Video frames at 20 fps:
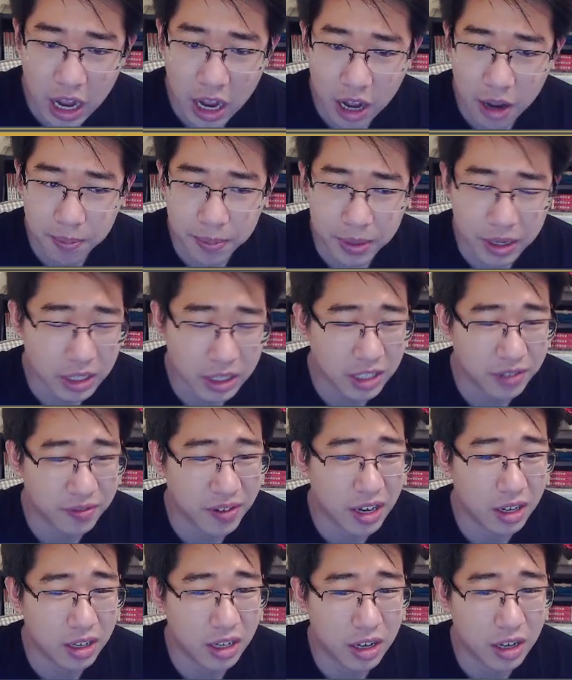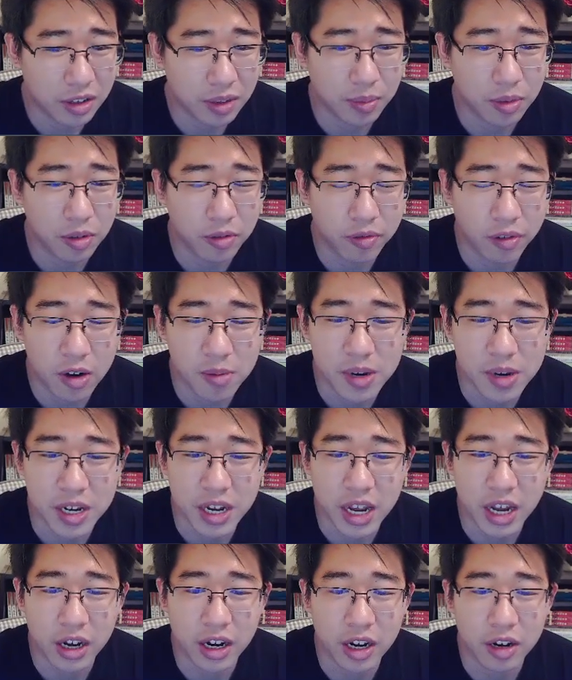Because if I allow them to farm you
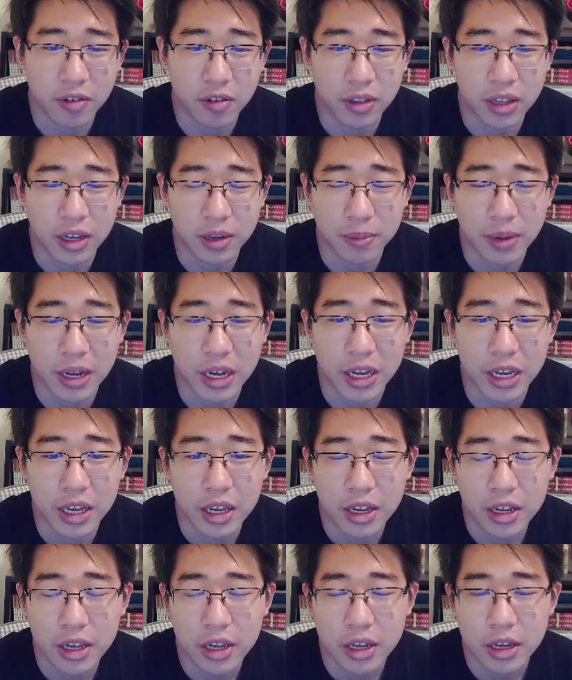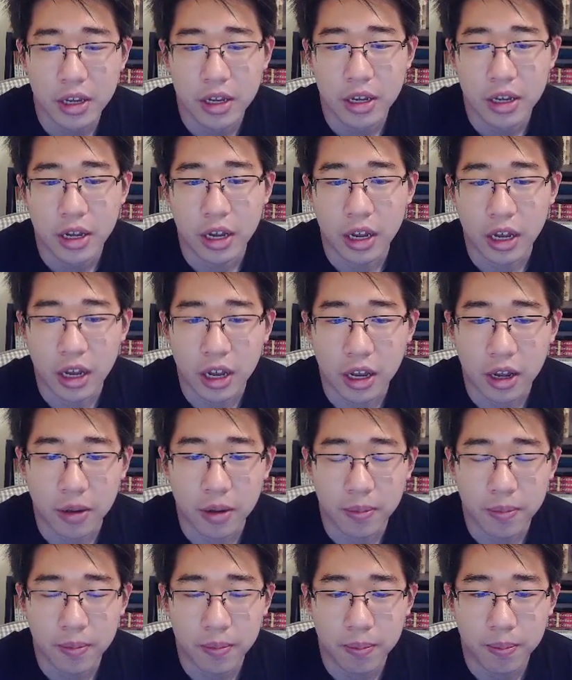down, I don't think my
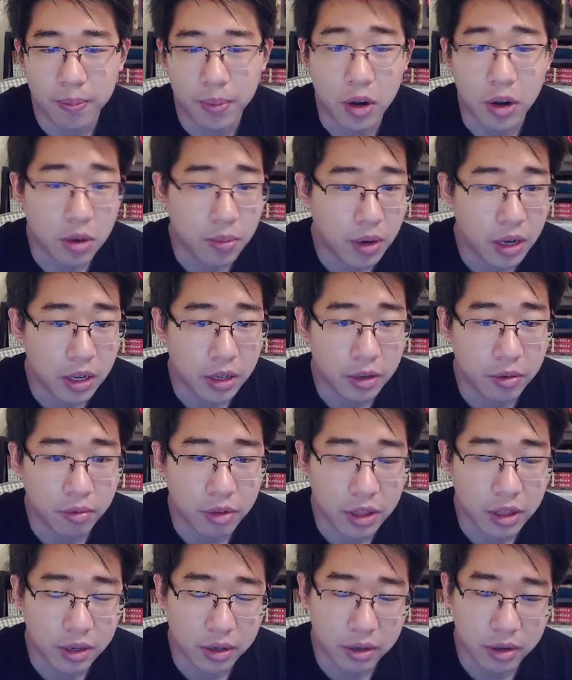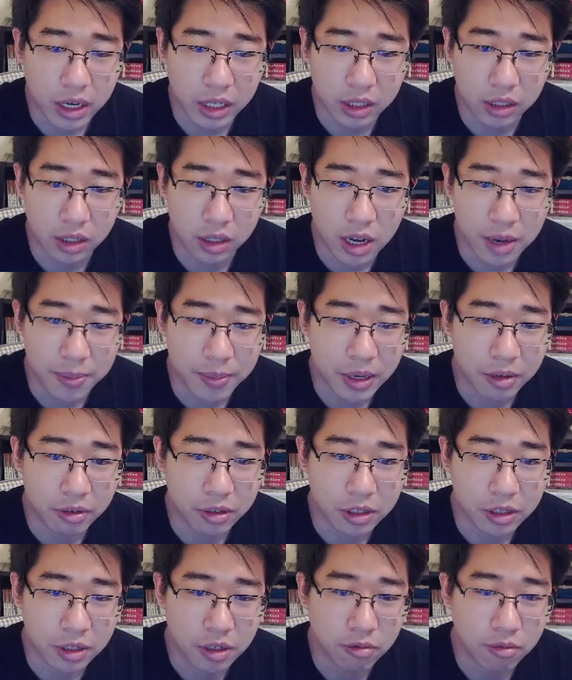Pokemon with the correct alignment
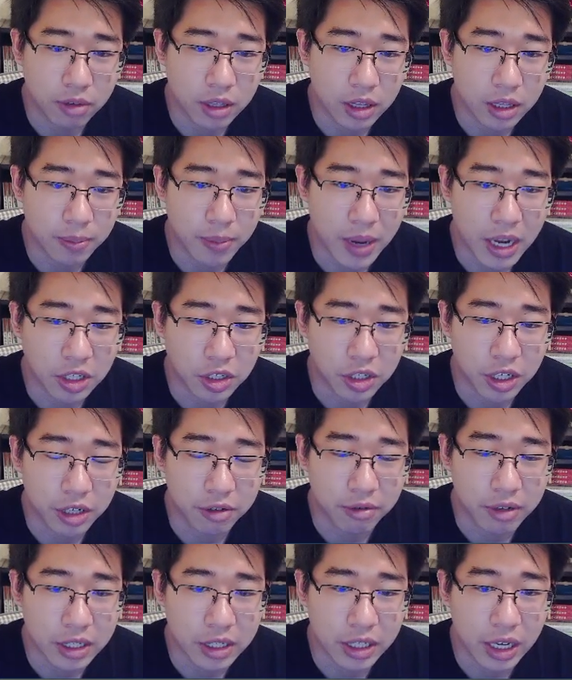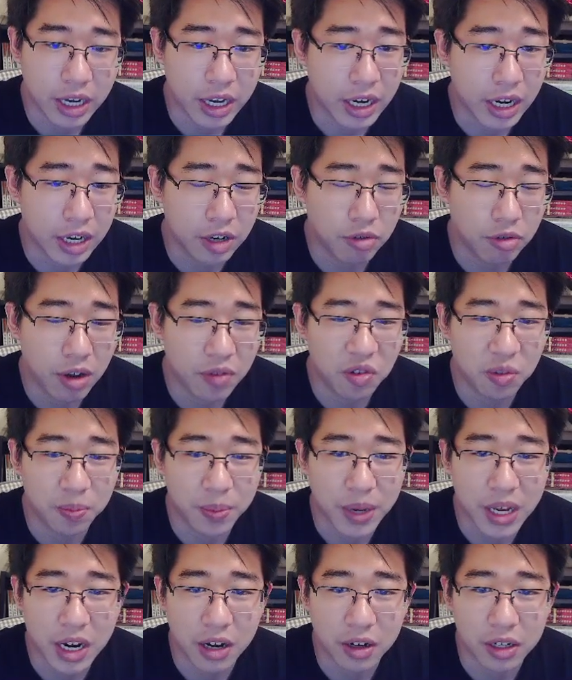was going to win the match anyways. And I do have to
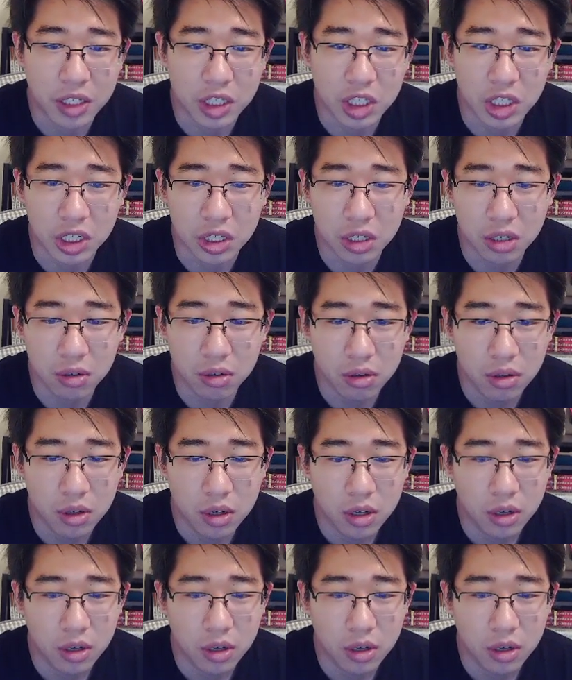bait out a Steel.